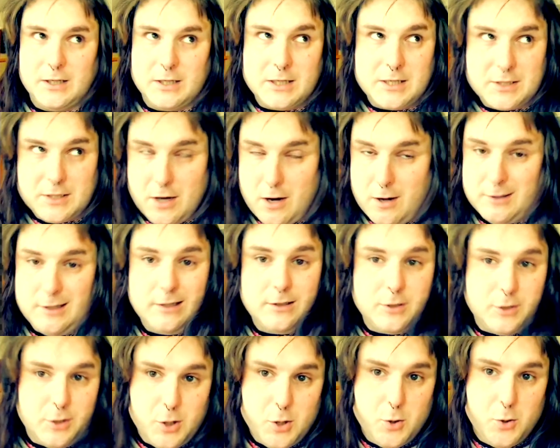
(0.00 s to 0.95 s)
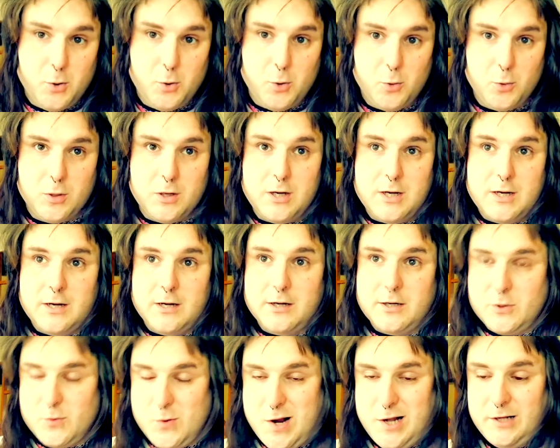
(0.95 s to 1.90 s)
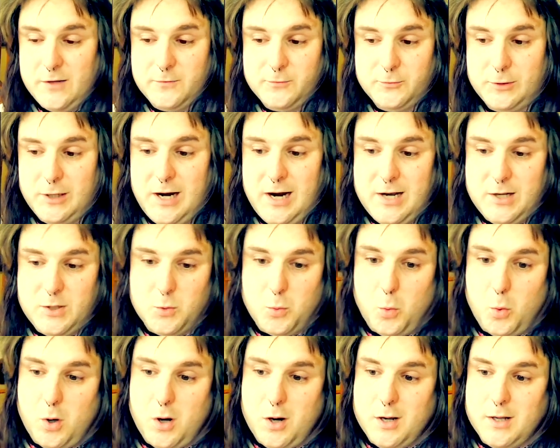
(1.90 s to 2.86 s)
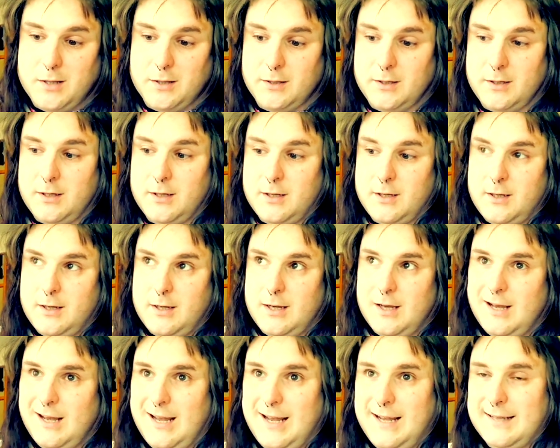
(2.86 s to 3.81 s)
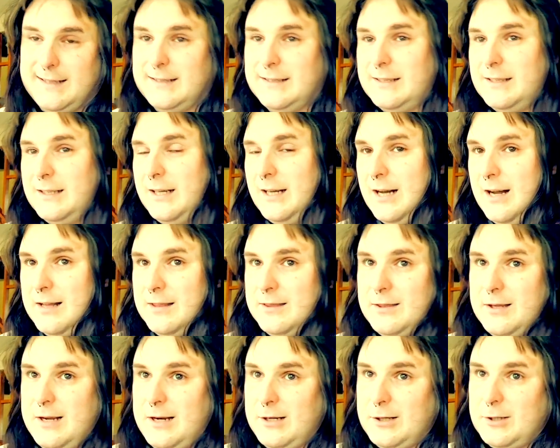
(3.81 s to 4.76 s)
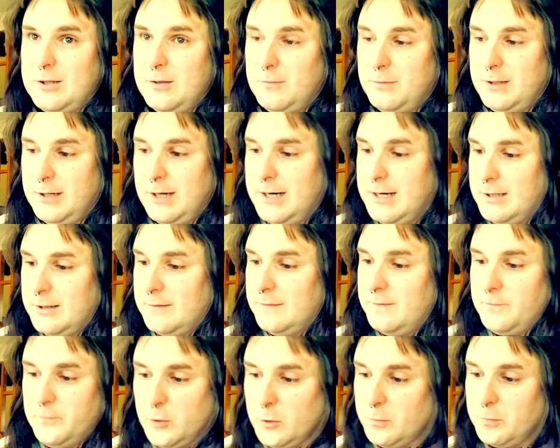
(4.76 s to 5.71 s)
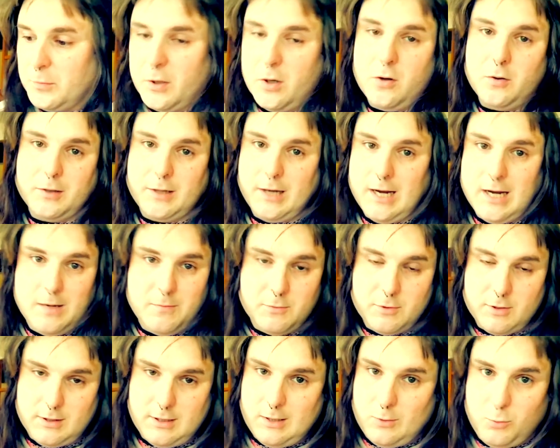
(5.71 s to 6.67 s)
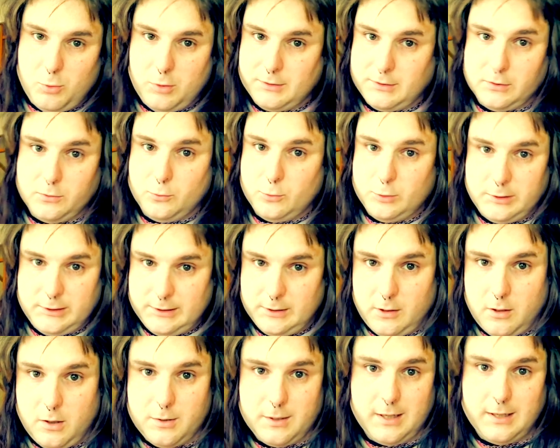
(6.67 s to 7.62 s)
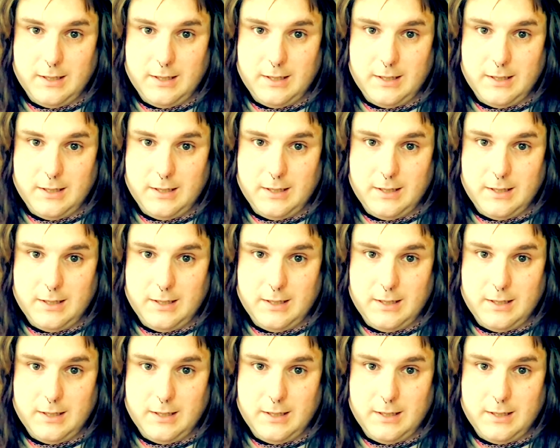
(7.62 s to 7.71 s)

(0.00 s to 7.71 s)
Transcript: Sonic two, Streets of Rage one, and I think some kind of football game that I wasn't really all that